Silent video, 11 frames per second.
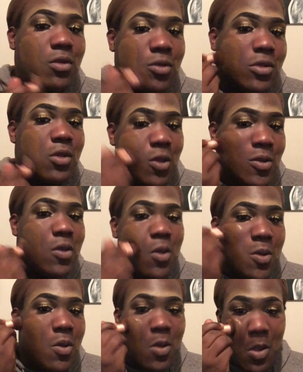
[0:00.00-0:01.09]
And I'm going to
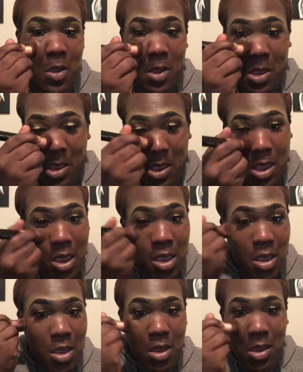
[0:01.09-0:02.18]
be using the
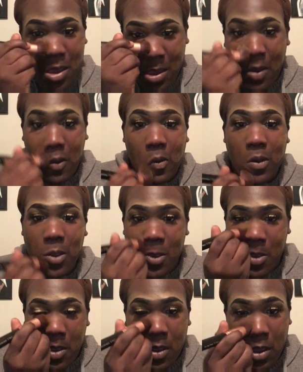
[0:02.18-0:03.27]
foundation apply brush to
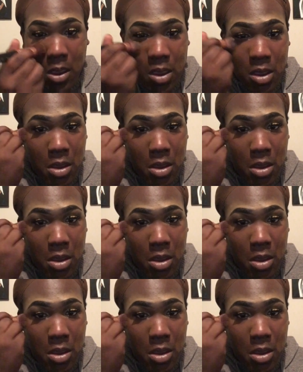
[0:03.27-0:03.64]
this.